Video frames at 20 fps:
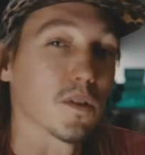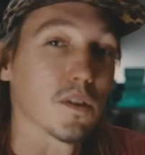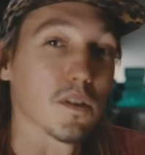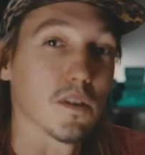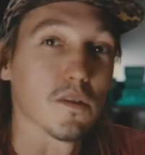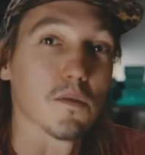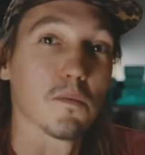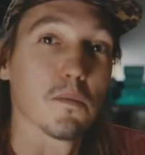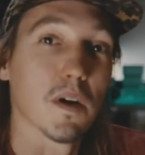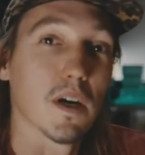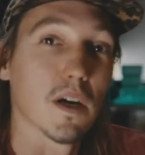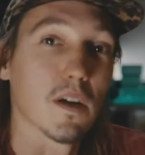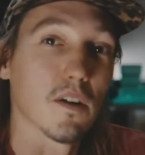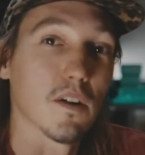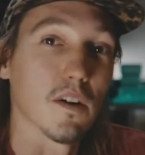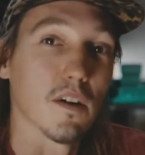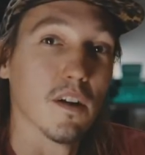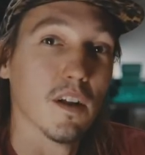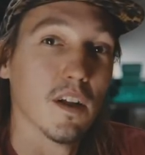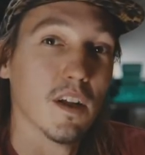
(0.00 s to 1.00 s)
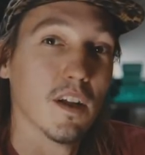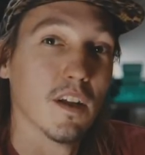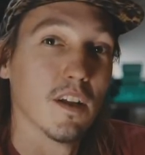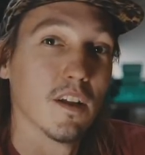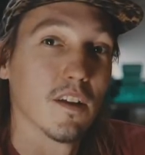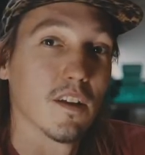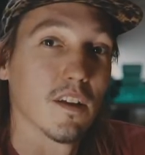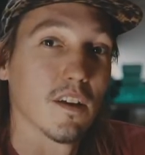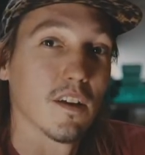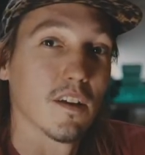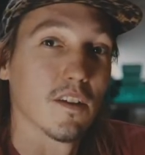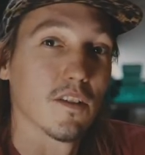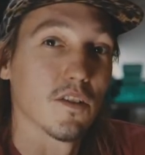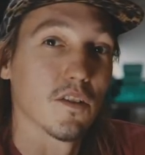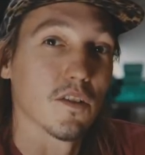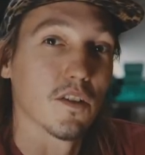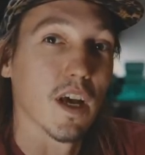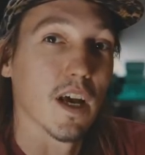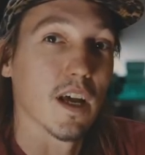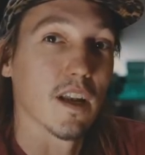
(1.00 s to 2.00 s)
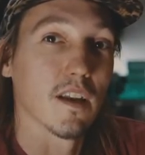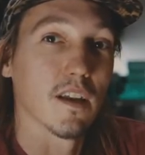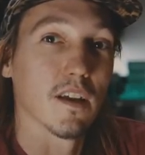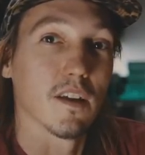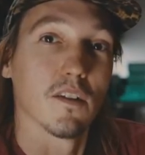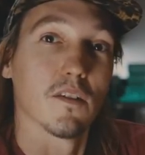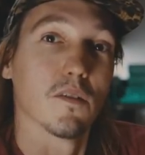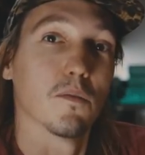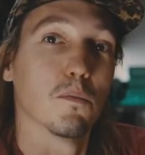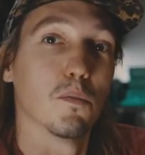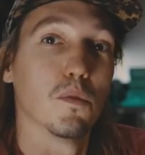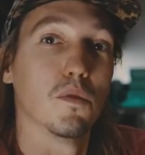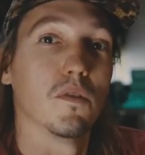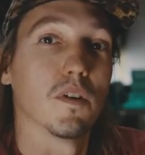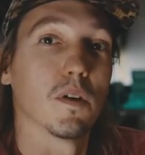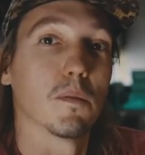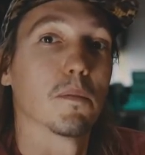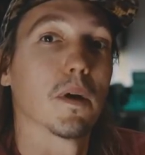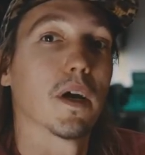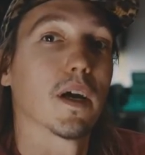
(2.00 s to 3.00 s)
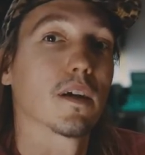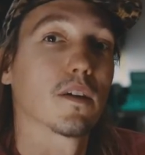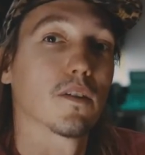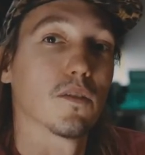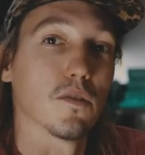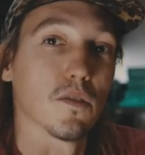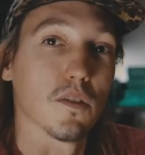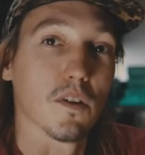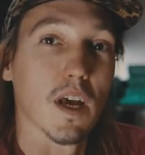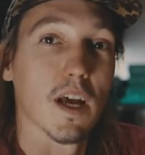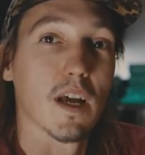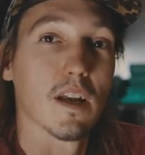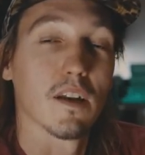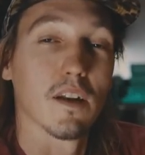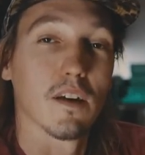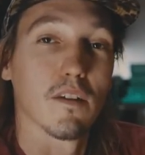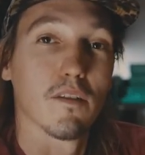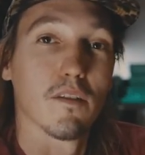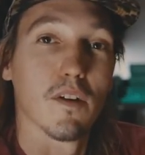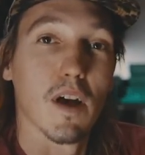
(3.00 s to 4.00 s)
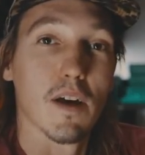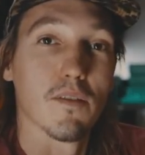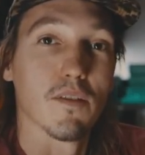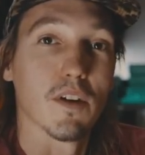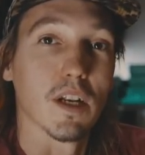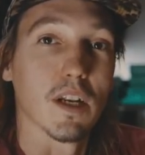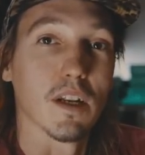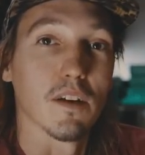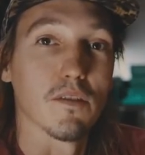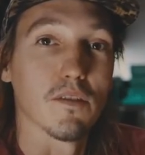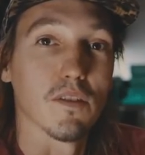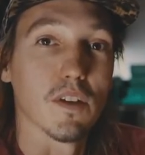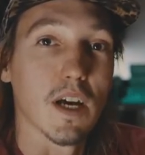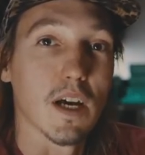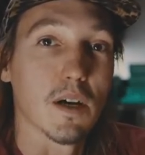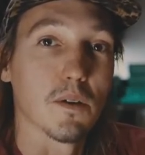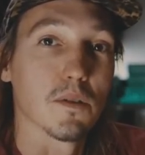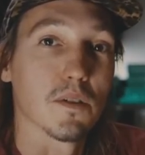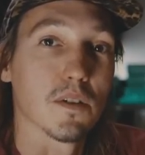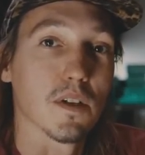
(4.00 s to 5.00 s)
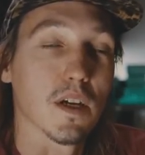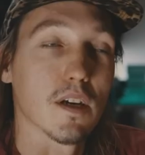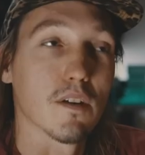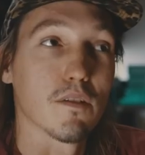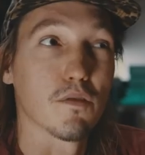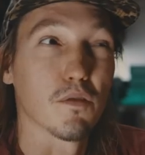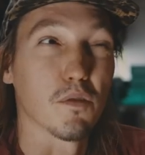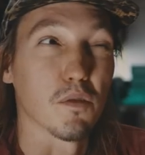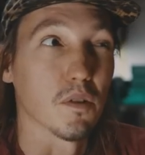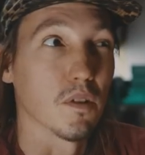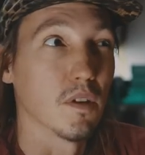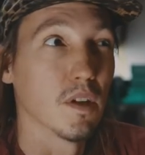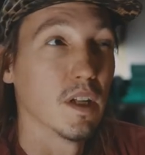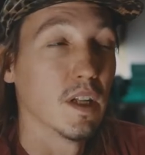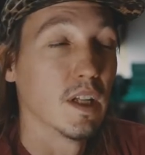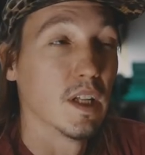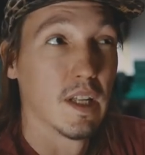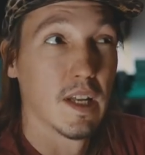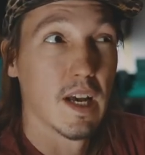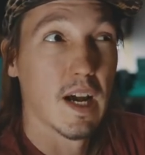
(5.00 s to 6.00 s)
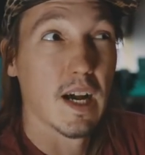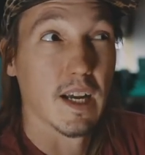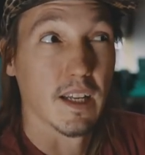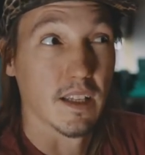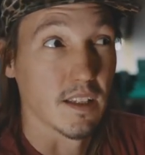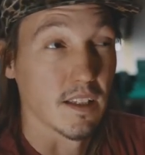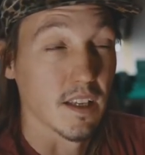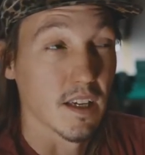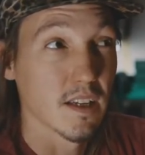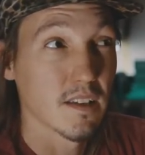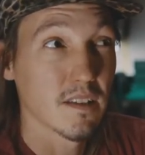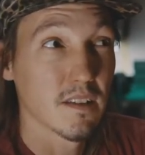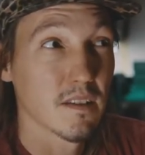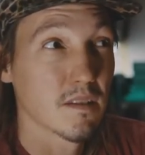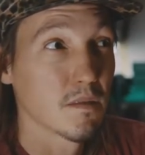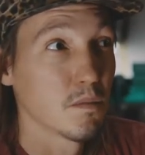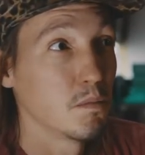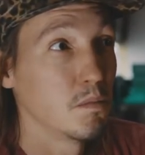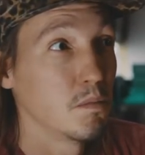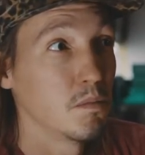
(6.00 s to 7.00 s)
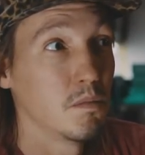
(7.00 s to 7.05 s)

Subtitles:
which is about a Ugandan moving back to Uganda, having lived outside for, I guess,